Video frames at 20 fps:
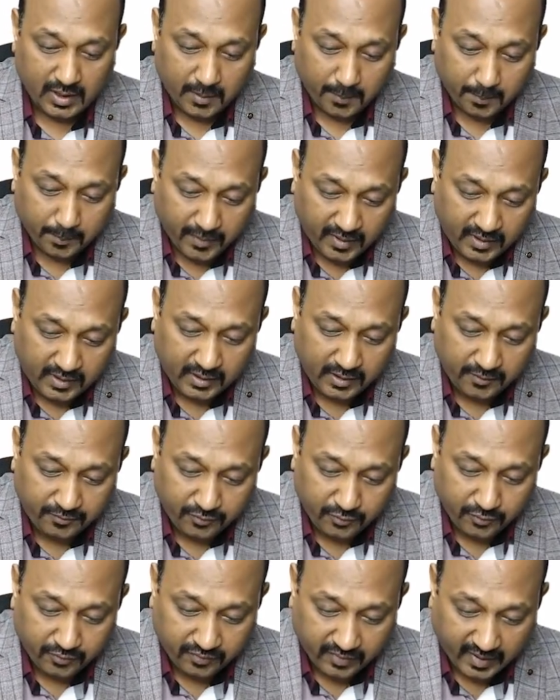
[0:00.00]
But if
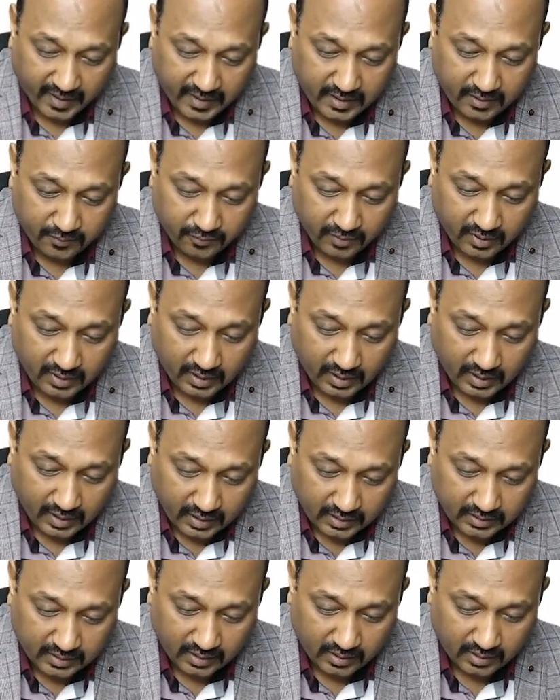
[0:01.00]
you find one
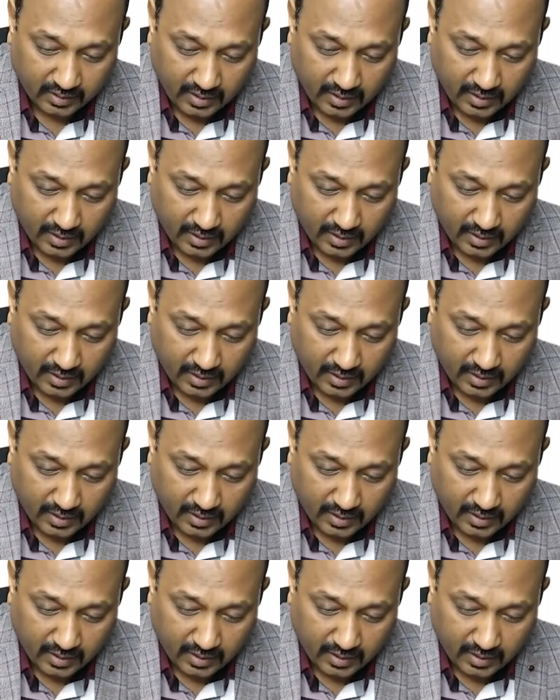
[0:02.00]
another